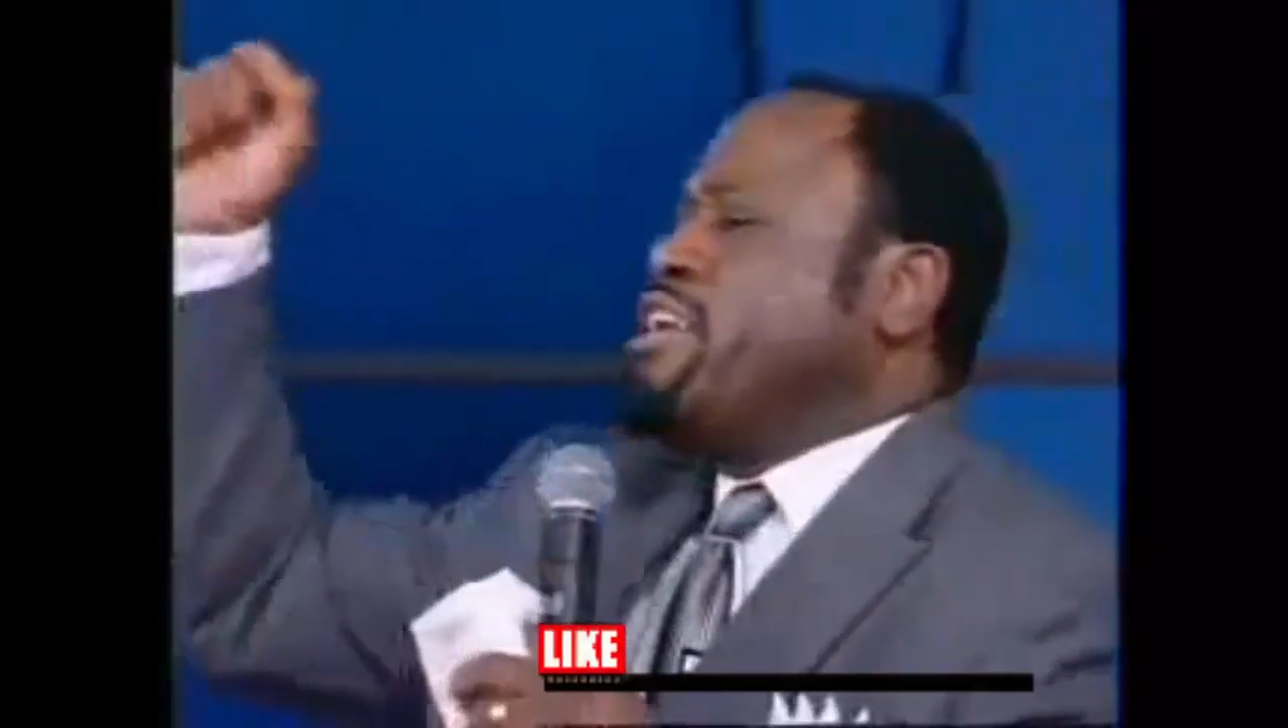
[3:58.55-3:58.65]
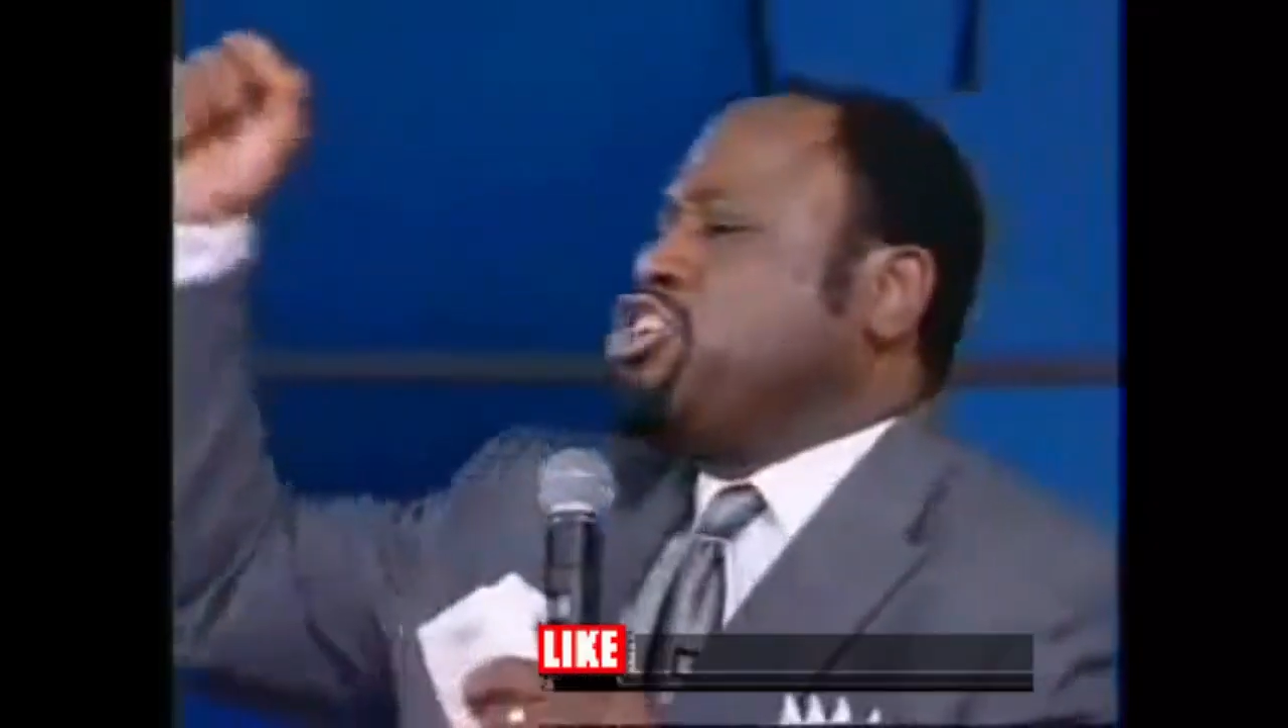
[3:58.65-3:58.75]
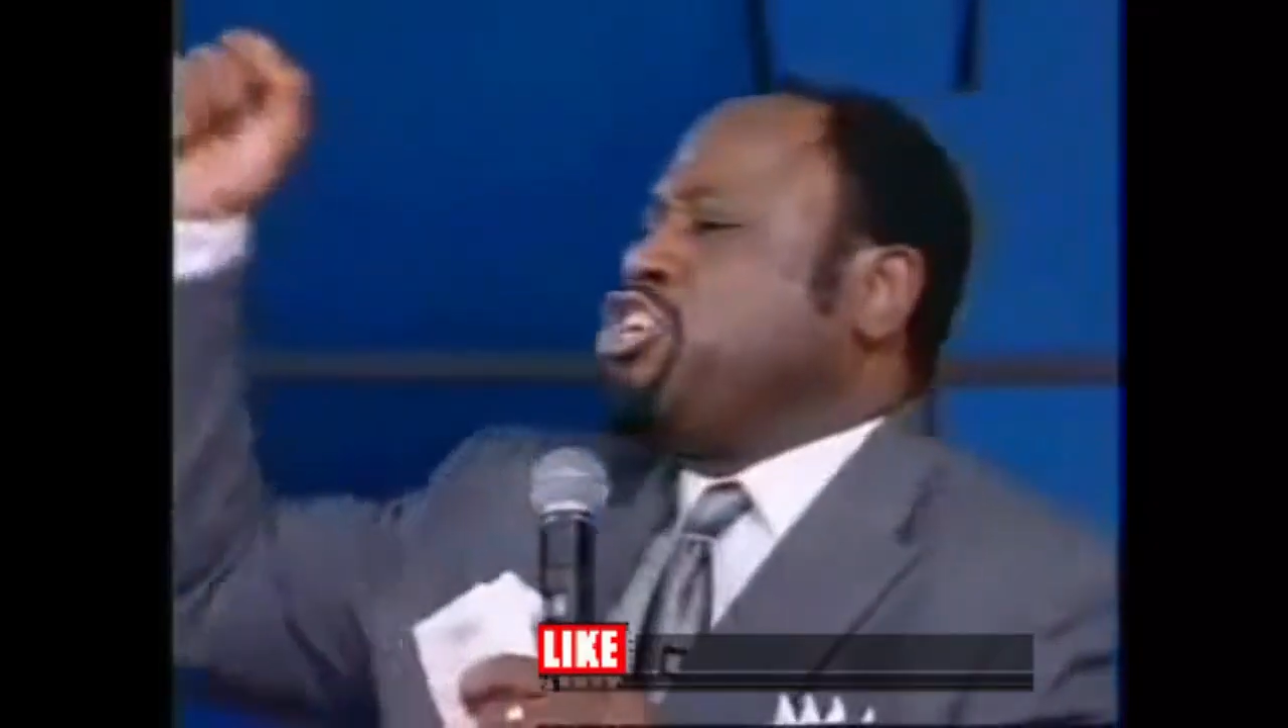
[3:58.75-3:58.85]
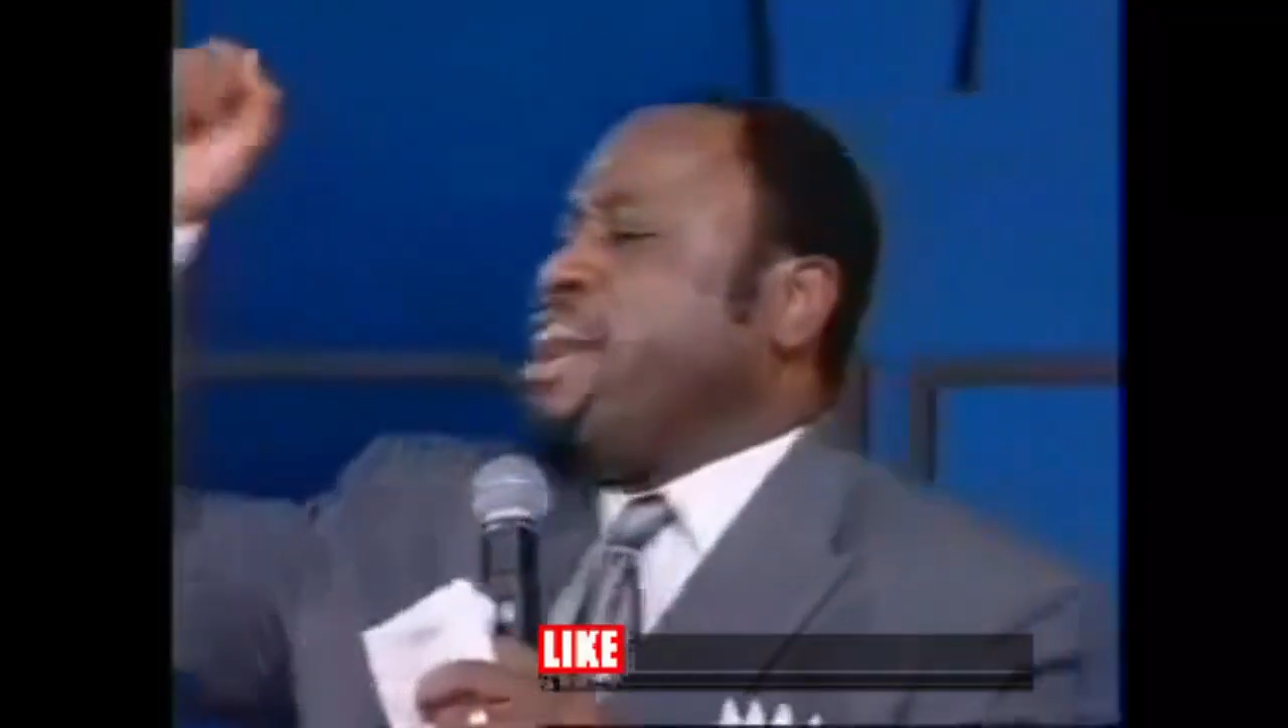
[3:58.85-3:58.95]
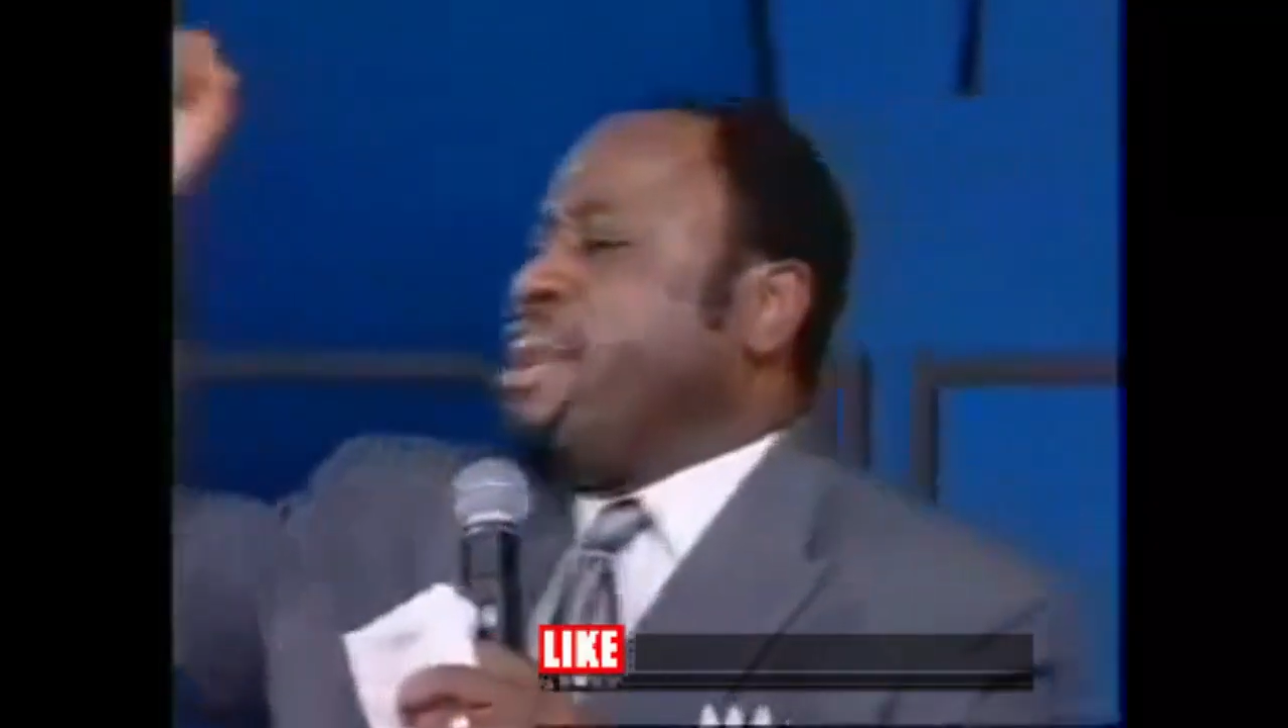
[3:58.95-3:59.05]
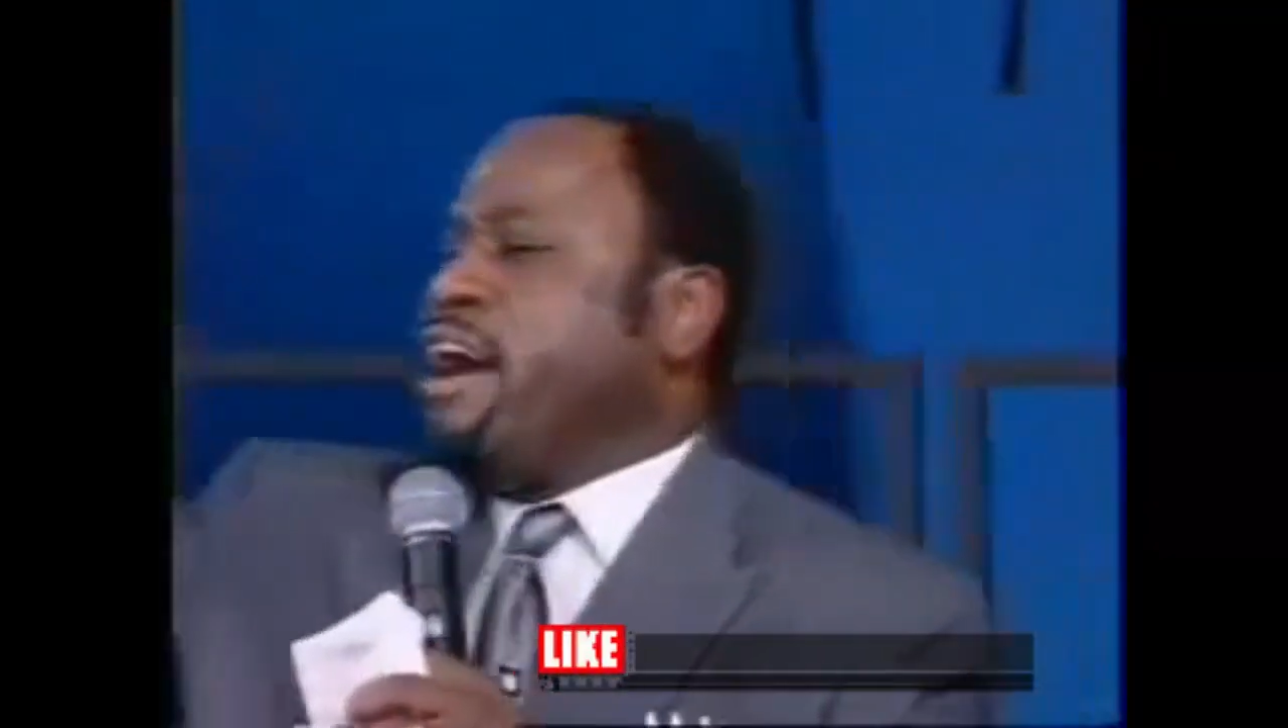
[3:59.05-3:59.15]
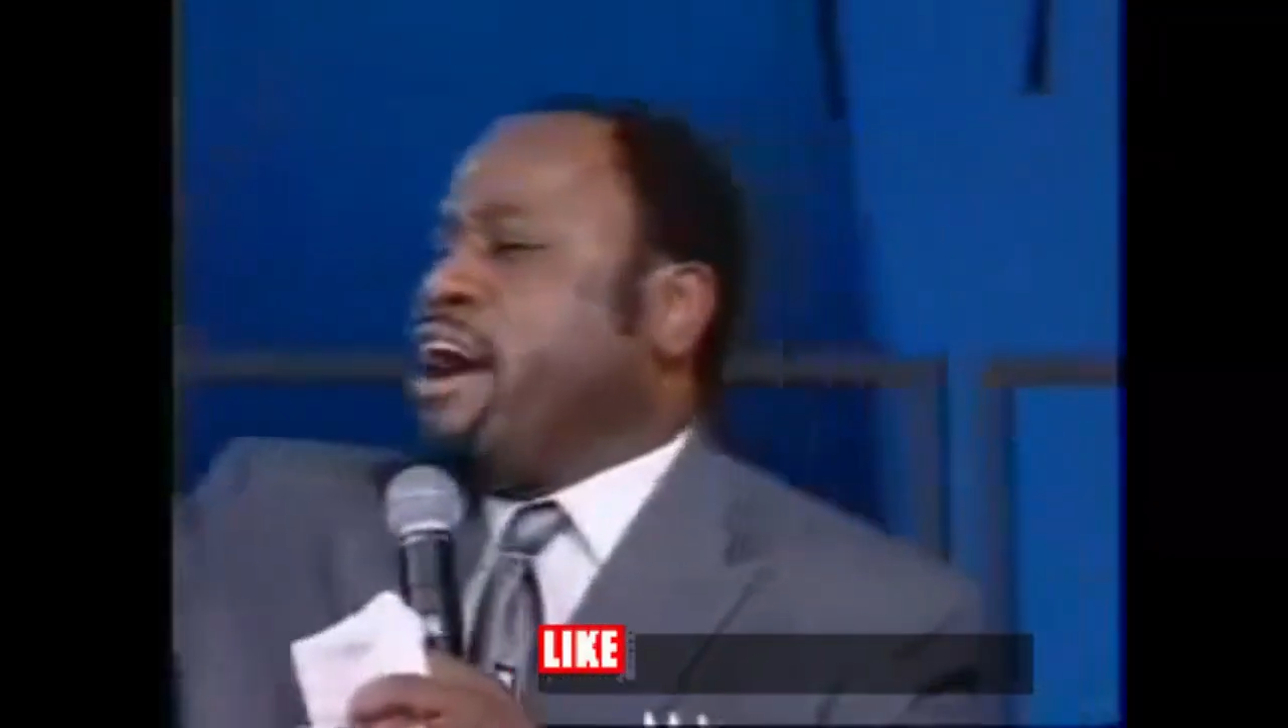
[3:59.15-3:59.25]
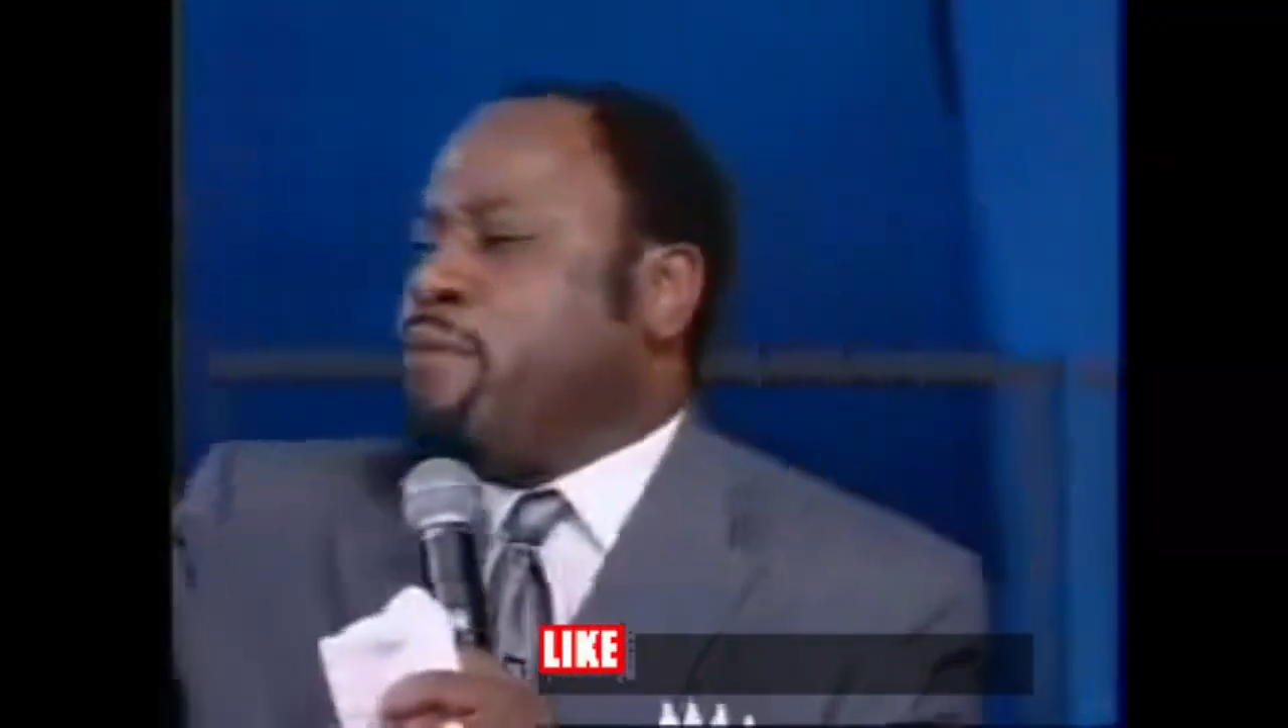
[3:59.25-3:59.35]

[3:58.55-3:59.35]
in shining